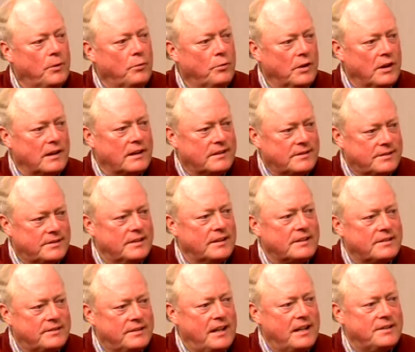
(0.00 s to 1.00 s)
work
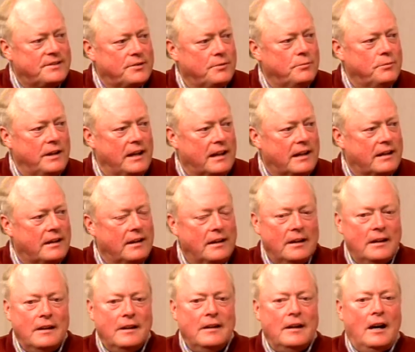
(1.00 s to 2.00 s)
six days a week
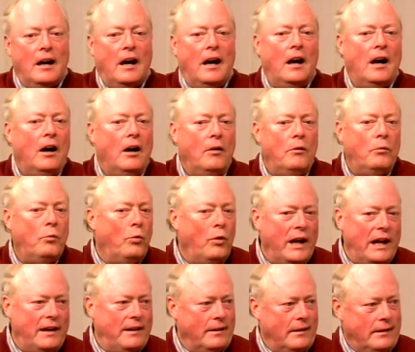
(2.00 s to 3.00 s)
A uh,
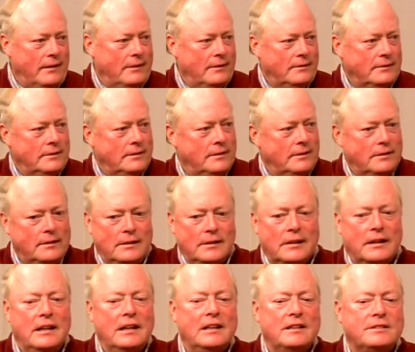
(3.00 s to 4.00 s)
waiter
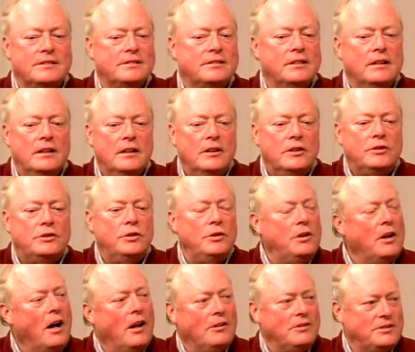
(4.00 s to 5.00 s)
gets
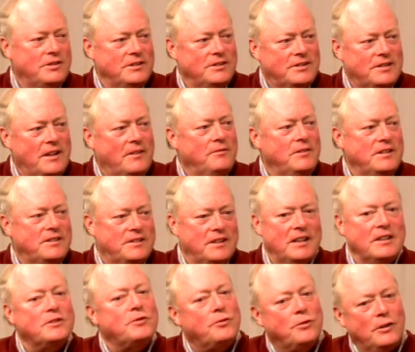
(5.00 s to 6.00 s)

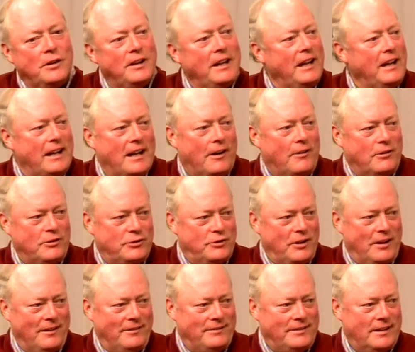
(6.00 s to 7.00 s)
$2.70 for an eight hour
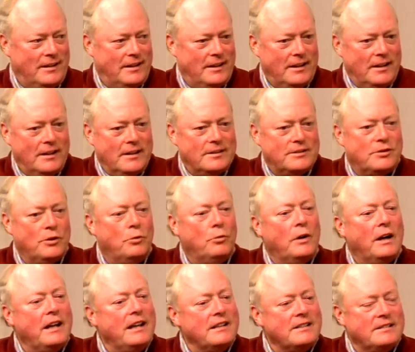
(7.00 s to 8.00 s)
shift so
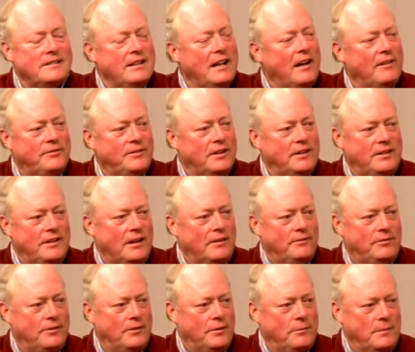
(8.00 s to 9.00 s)
what has NAFTA done
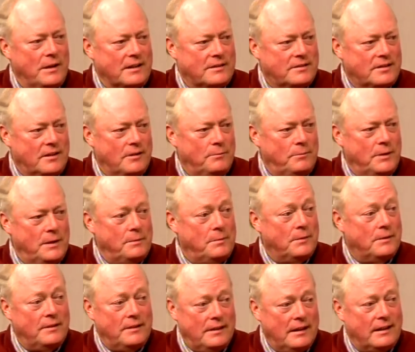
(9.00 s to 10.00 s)
for the Mexican
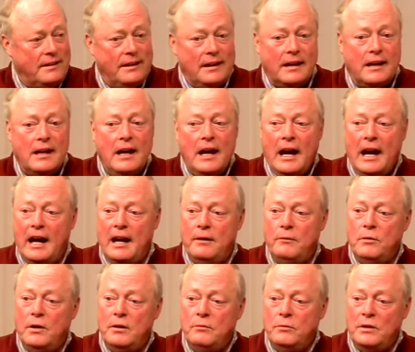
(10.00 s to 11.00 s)
people? Nothing. And
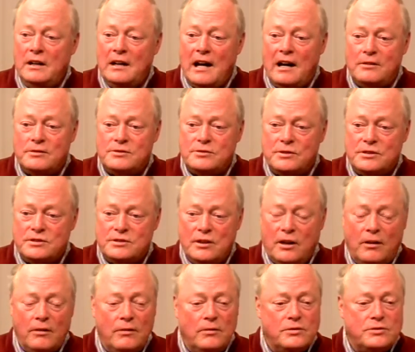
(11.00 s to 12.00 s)
when we outsourced
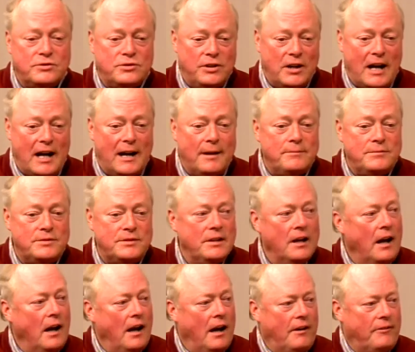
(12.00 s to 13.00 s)
all those jobs, yeah,
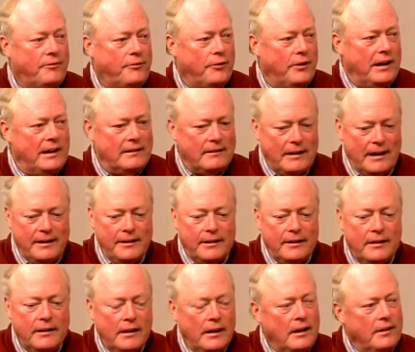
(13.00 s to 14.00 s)
a freightliner
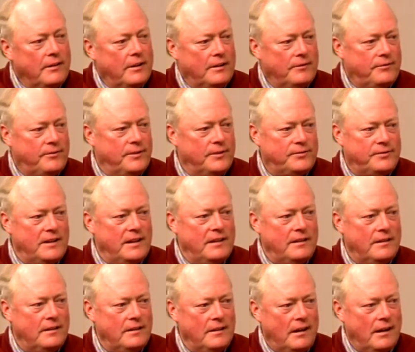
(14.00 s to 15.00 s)
that
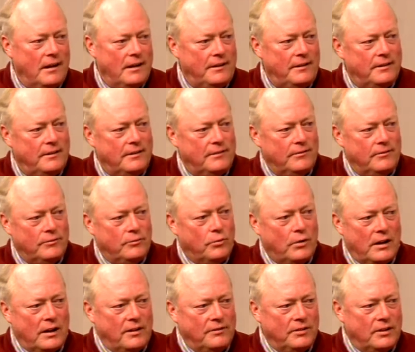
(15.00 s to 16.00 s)
fifteen hundred or
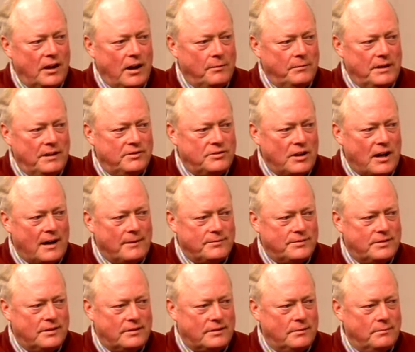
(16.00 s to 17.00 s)
whatever, how many jobs
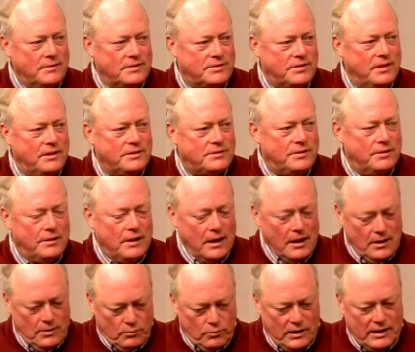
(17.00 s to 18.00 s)
that Many, the many jobs.
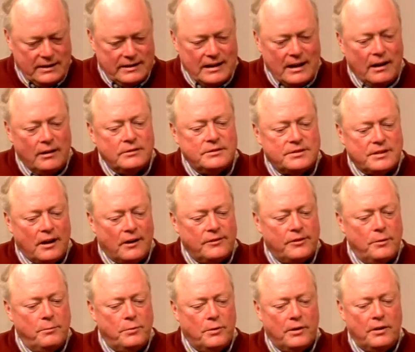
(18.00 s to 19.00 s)
went down south
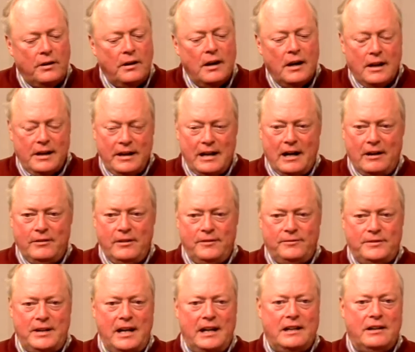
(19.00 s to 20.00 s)
the border. Now they've
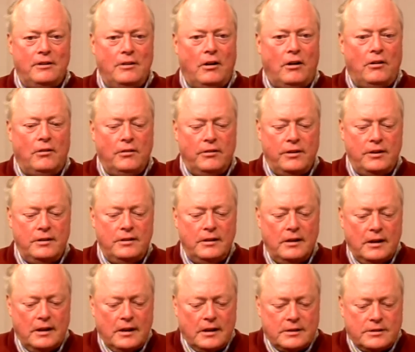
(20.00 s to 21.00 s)
taken all the
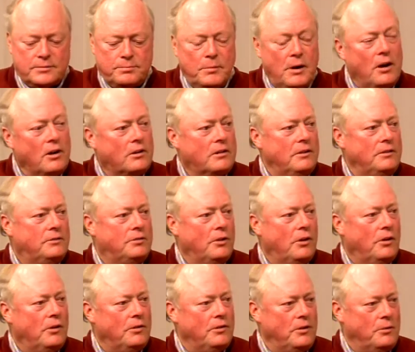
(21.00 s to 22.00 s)
small
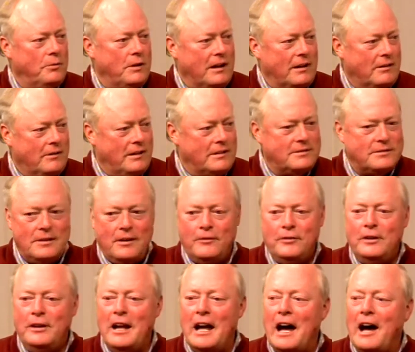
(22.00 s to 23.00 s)
control and the regulations of
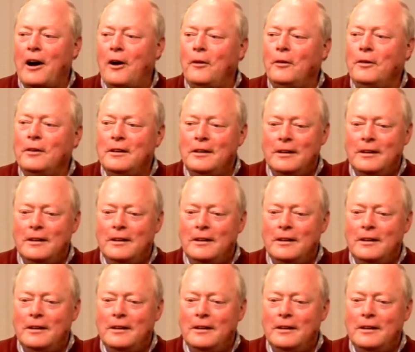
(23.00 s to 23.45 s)
it. Now,